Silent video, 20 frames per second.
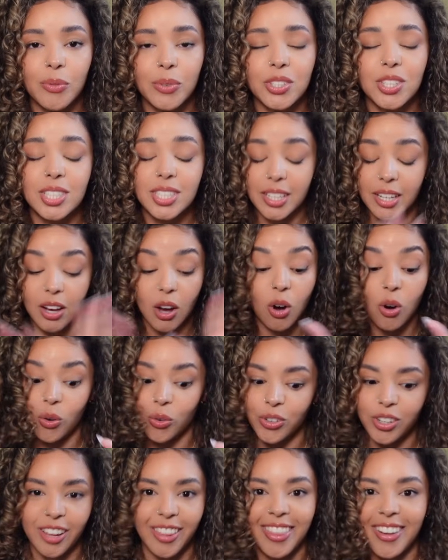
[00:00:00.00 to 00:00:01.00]
which is like a whole
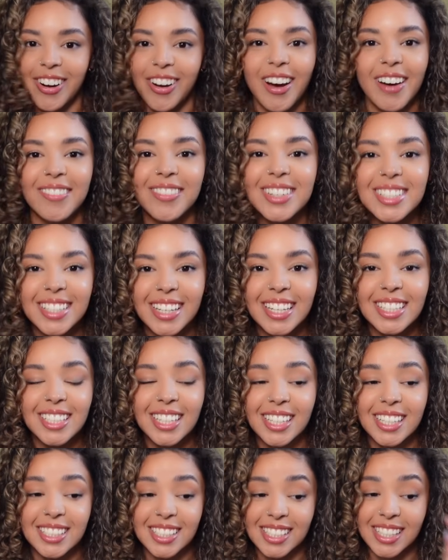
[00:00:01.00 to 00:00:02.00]
nother conversation
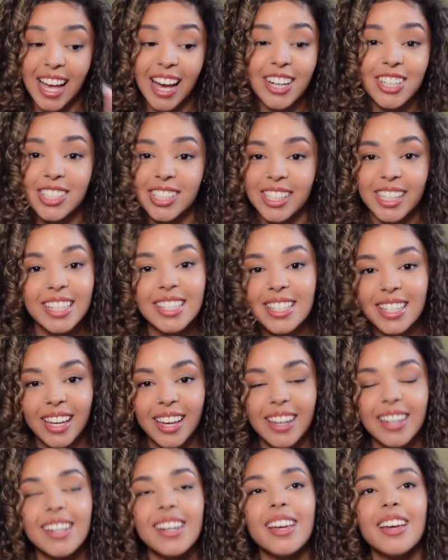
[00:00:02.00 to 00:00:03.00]
because it's actually
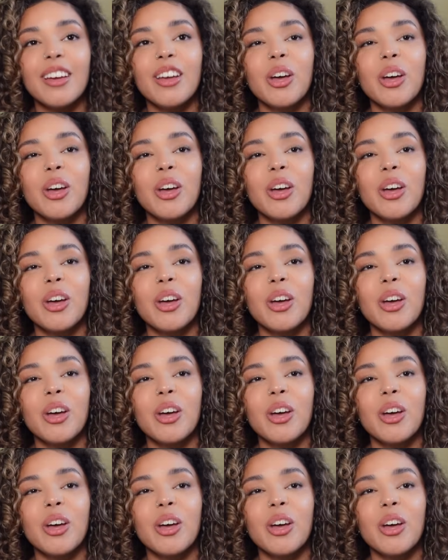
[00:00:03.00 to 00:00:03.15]
insane.